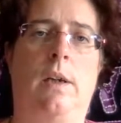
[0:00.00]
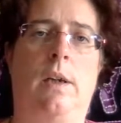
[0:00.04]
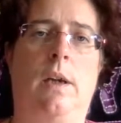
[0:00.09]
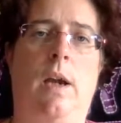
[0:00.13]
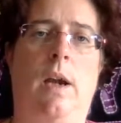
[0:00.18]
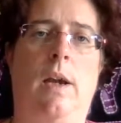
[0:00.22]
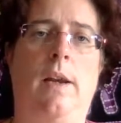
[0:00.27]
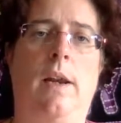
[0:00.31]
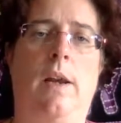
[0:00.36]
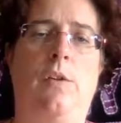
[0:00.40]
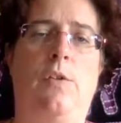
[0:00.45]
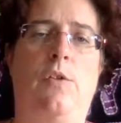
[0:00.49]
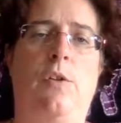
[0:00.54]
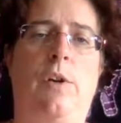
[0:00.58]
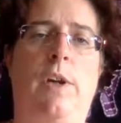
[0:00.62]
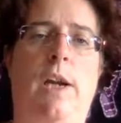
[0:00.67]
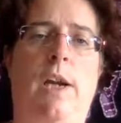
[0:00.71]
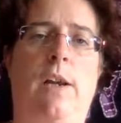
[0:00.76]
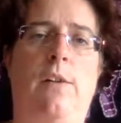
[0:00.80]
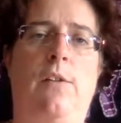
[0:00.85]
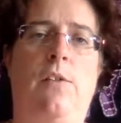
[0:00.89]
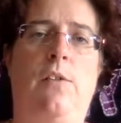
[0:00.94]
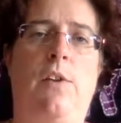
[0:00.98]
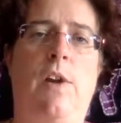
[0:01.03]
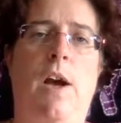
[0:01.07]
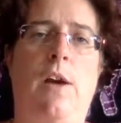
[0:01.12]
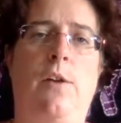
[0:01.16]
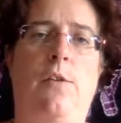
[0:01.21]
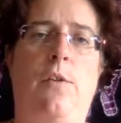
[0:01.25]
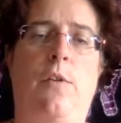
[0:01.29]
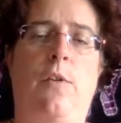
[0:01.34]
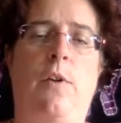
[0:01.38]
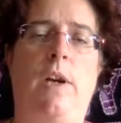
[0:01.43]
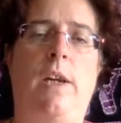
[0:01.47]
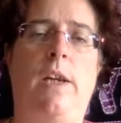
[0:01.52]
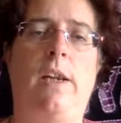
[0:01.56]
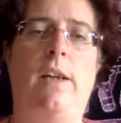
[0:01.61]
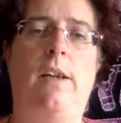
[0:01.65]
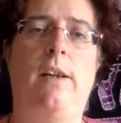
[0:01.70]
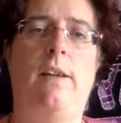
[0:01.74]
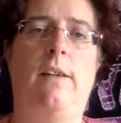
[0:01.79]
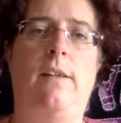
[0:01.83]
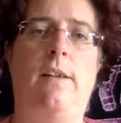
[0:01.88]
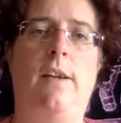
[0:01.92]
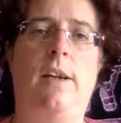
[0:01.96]
And as you can start already
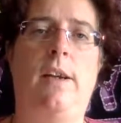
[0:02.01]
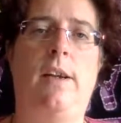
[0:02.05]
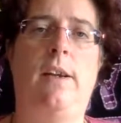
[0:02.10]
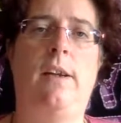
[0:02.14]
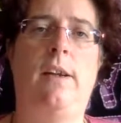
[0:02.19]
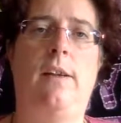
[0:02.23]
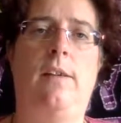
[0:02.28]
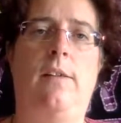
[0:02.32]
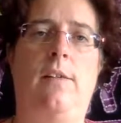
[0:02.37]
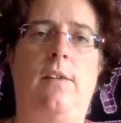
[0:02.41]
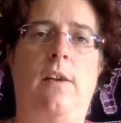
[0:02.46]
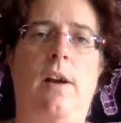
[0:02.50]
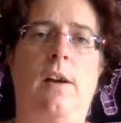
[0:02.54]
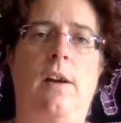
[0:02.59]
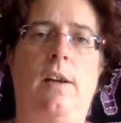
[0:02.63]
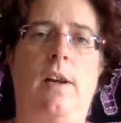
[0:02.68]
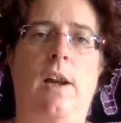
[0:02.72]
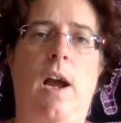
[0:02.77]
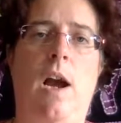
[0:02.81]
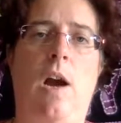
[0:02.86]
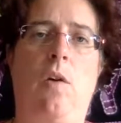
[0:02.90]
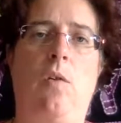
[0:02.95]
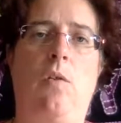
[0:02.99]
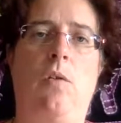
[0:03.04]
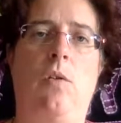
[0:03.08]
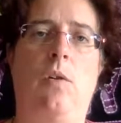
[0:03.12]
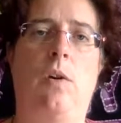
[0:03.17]
to see the sun now,